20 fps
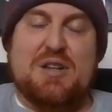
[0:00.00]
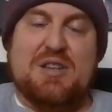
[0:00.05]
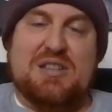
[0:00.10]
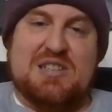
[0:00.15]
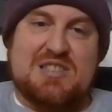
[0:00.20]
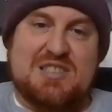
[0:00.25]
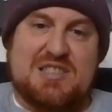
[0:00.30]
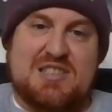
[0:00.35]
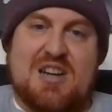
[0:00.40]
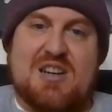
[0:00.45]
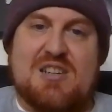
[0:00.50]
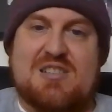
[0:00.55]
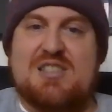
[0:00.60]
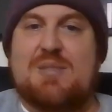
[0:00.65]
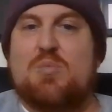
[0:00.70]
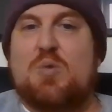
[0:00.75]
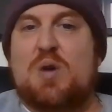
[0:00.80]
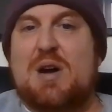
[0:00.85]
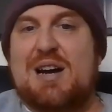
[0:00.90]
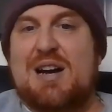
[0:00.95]
feeling stuck
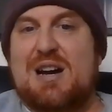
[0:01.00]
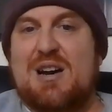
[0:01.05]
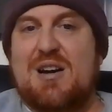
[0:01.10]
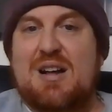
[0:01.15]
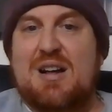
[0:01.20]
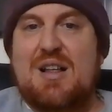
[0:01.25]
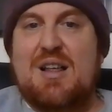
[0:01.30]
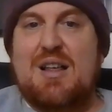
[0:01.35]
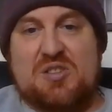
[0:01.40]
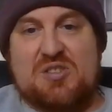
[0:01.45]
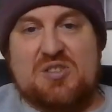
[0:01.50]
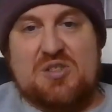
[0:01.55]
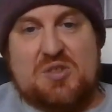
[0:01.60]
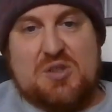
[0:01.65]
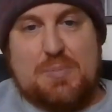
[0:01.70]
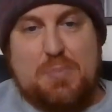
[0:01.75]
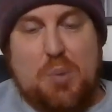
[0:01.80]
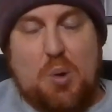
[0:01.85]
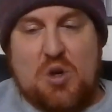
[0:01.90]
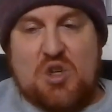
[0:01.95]
somewhere. There's
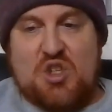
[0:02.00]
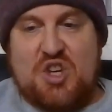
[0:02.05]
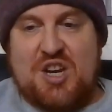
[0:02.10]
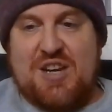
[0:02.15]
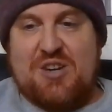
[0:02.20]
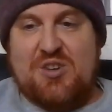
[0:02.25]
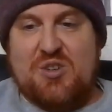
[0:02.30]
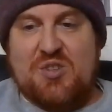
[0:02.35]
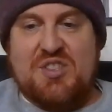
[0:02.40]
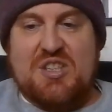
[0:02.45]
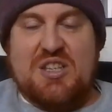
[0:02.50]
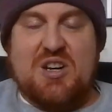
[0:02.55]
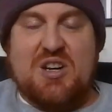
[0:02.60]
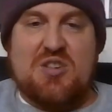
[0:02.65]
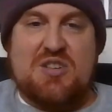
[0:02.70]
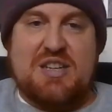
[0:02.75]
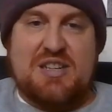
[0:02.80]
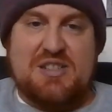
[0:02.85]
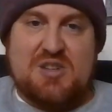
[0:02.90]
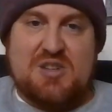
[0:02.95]
also support channels in our